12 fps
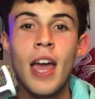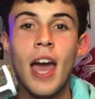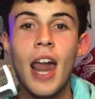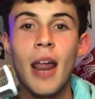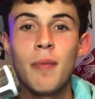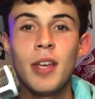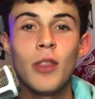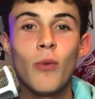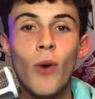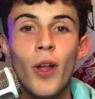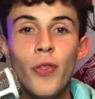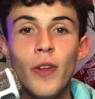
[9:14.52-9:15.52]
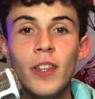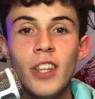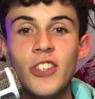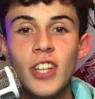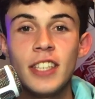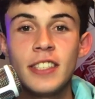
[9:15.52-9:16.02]
And I mean, the one thing the
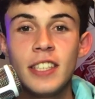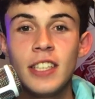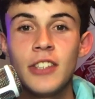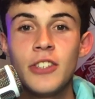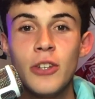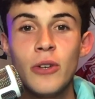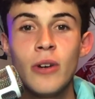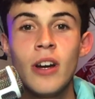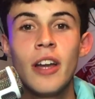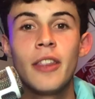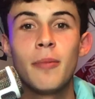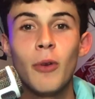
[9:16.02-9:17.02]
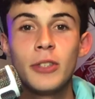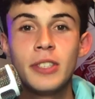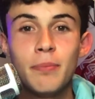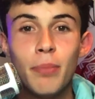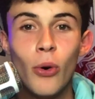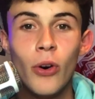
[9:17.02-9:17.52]
Jets need to do, the most
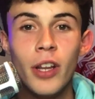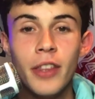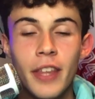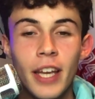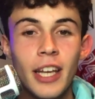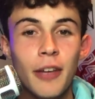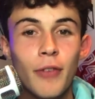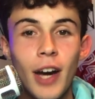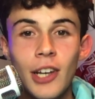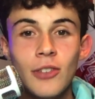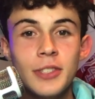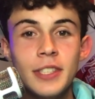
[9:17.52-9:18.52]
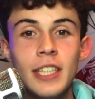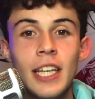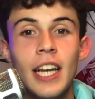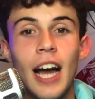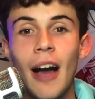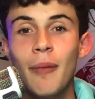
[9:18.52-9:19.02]
important thing, if I don't see
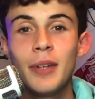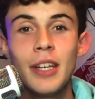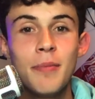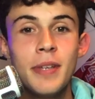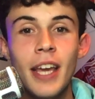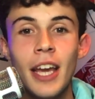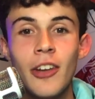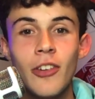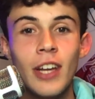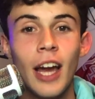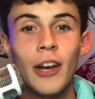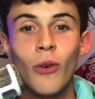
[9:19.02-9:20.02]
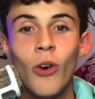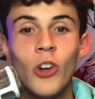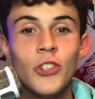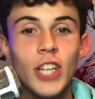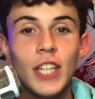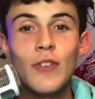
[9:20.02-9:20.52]
it, I'm going to be angry. I know all
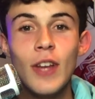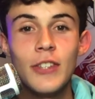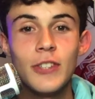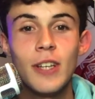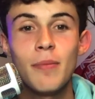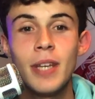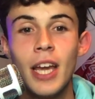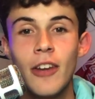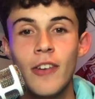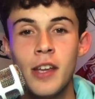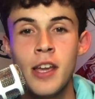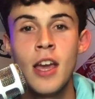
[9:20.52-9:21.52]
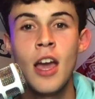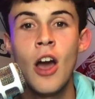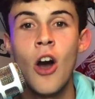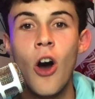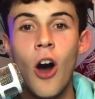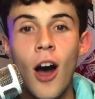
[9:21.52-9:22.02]
Jets fans are going to be angry.
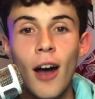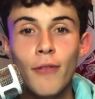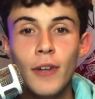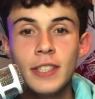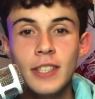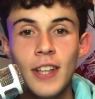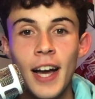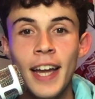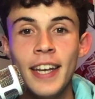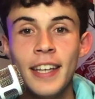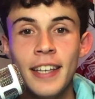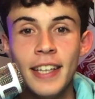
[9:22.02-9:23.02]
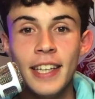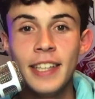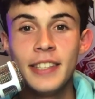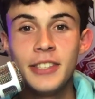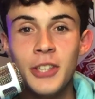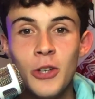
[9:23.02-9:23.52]
Offensive line
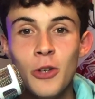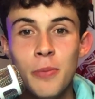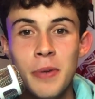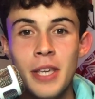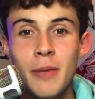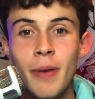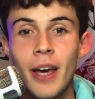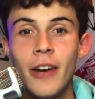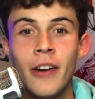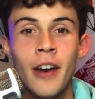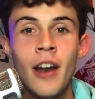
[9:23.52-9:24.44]
needs to be better.